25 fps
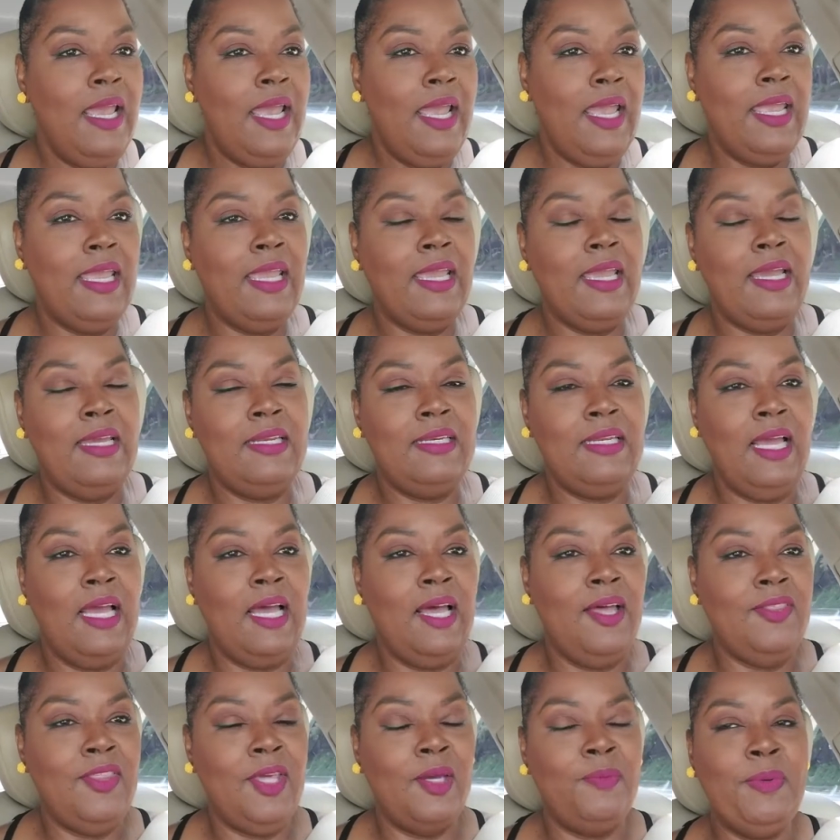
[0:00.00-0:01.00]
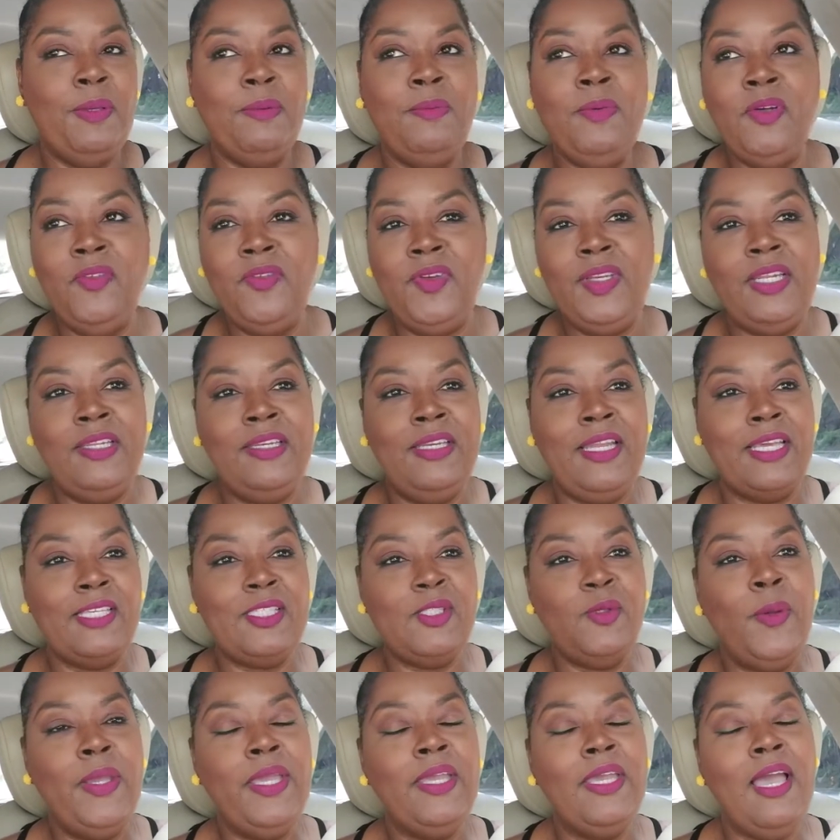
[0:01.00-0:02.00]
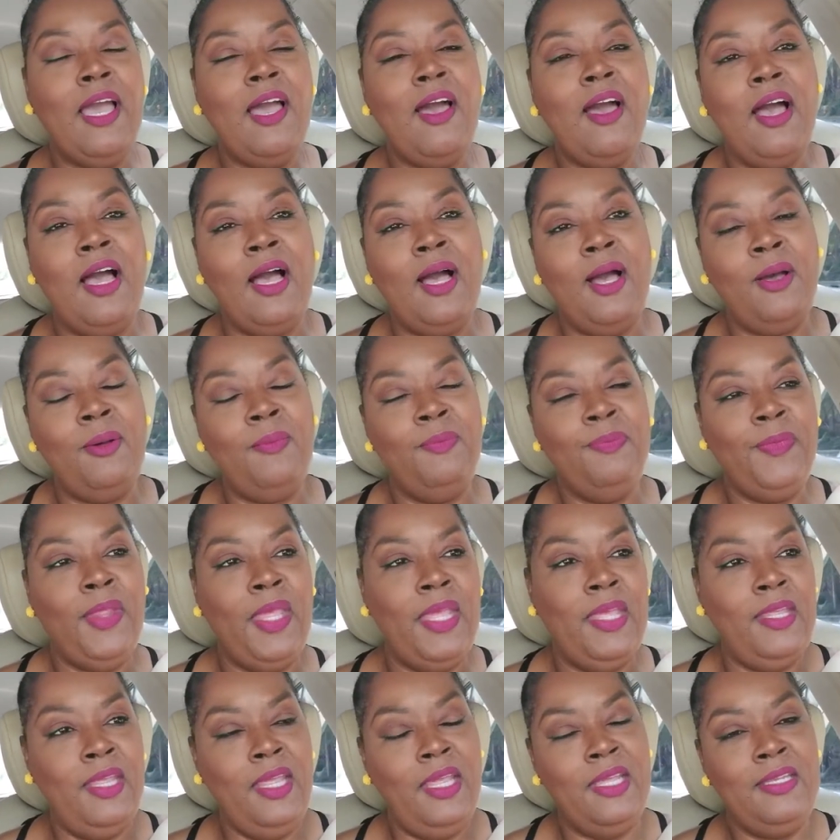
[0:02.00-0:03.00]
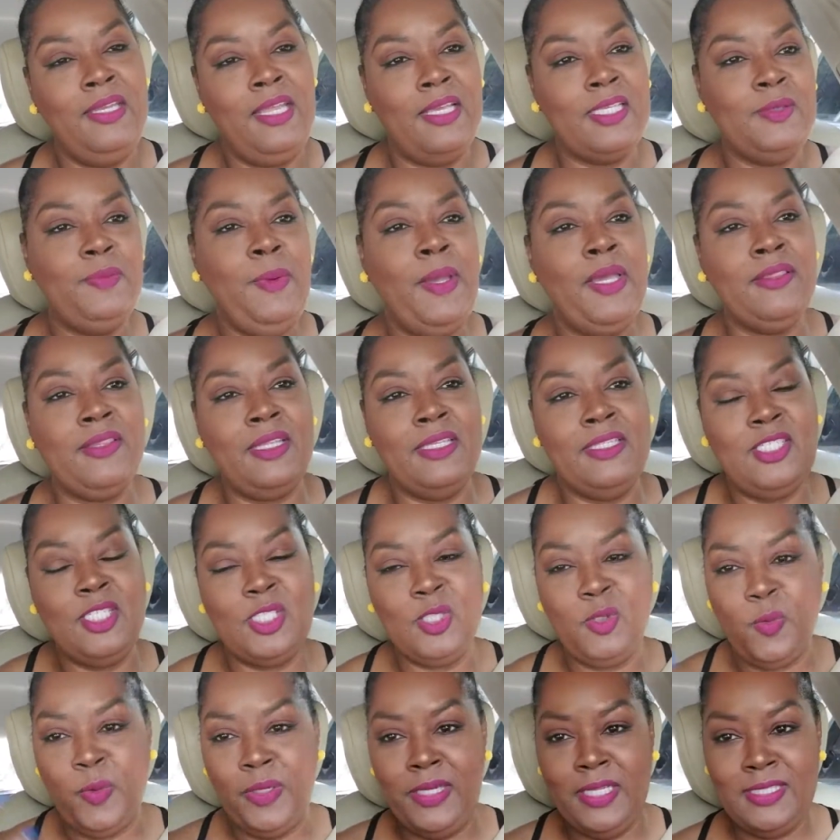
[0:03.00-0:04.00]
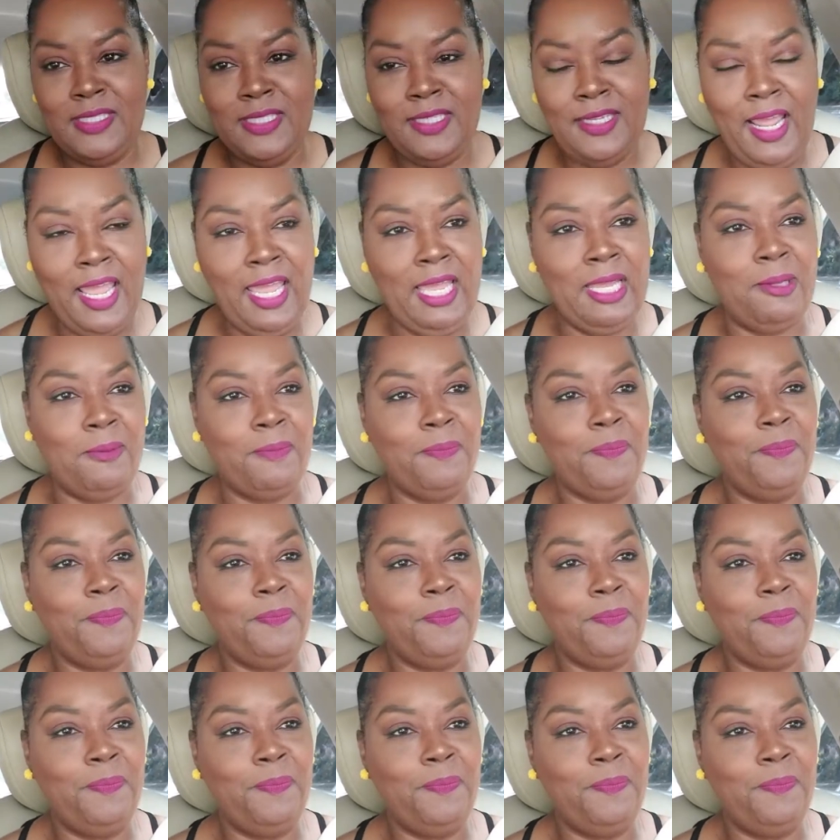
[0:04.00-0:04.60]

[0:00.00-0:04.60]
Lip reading: And they'll be moving in next week and next month. They just rented today.